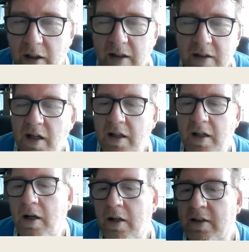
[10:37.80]
it's not
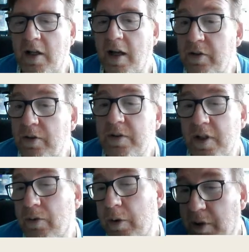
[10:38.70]
all it's I do
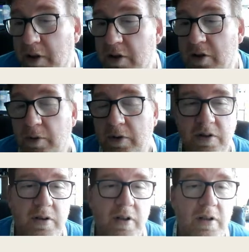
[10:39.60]
sell
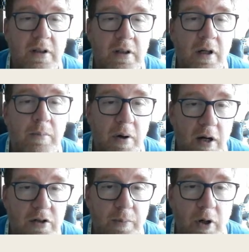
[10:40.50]
replenishables on
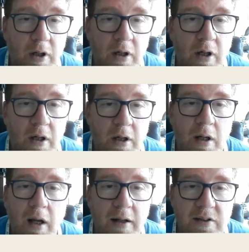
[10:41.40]
Poshmark.
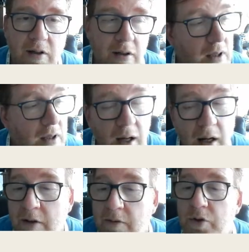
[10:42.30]
I sell a
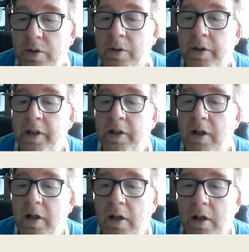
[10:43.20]
lot of jewelry.
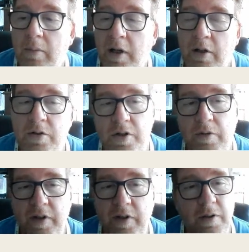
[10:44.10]
I don't show
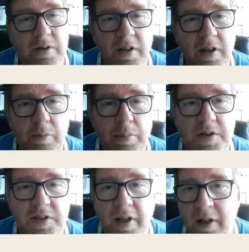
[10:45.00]
videos on that per
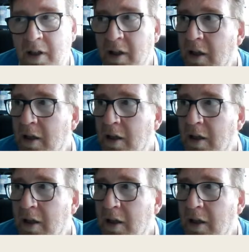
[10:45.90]
se.